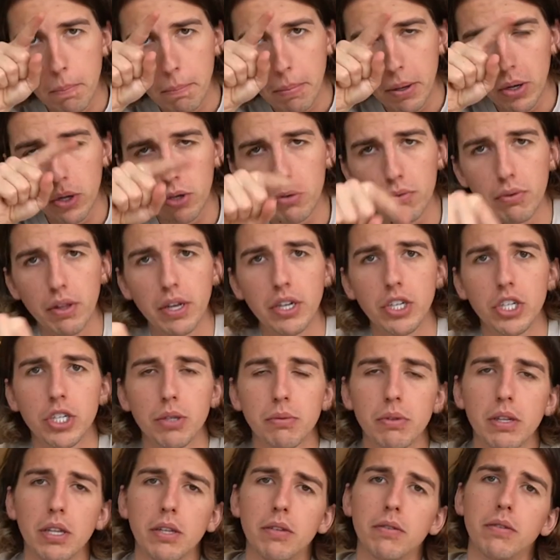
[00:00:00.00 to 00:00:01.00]
build a relationship
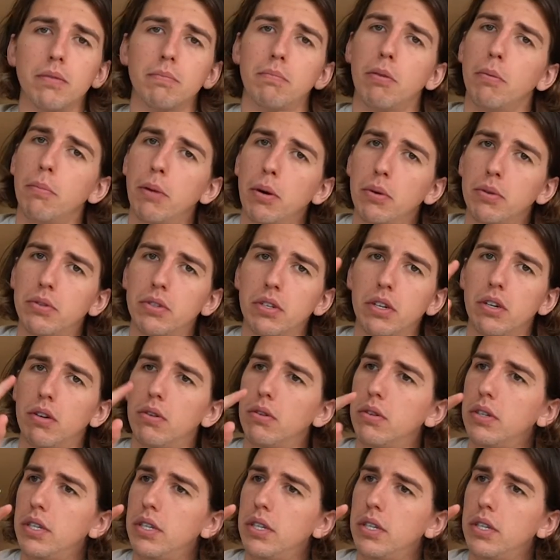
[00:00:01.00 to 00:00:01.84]
with this promoter or